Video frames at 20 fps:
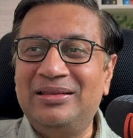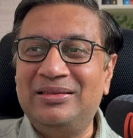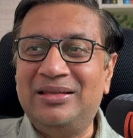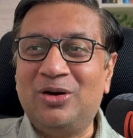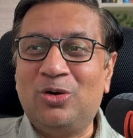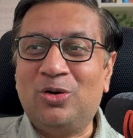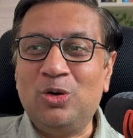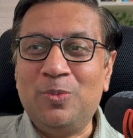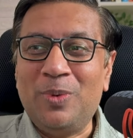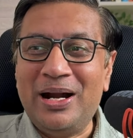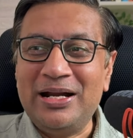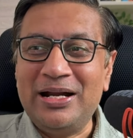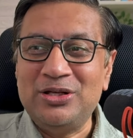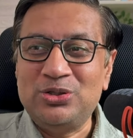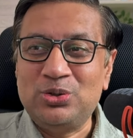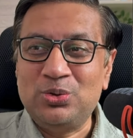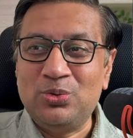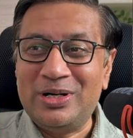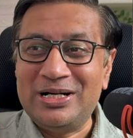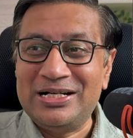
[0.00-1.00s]
The good part is
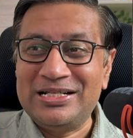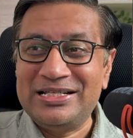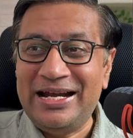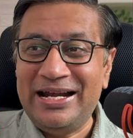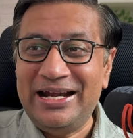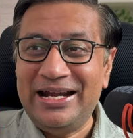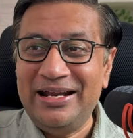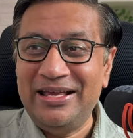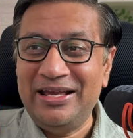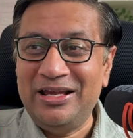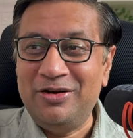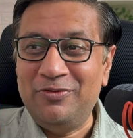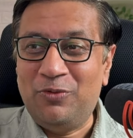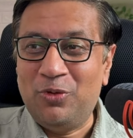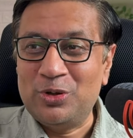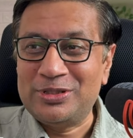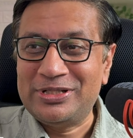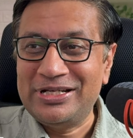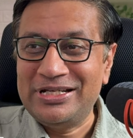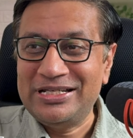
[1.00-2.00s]
towards the end,
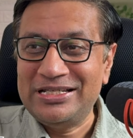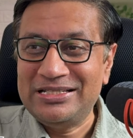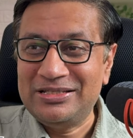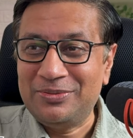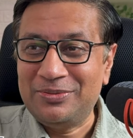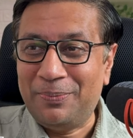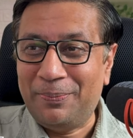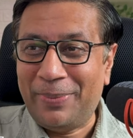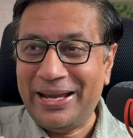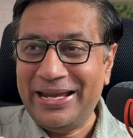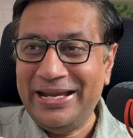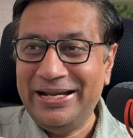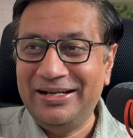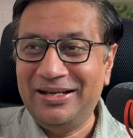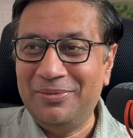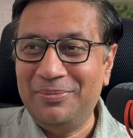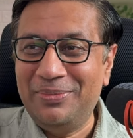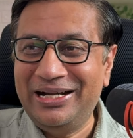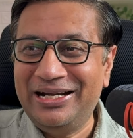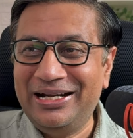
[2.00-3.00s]
Infosys spiked
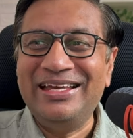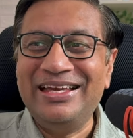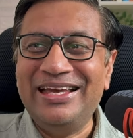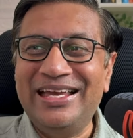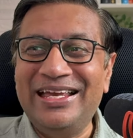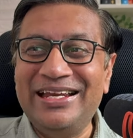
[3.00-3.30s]
a bit.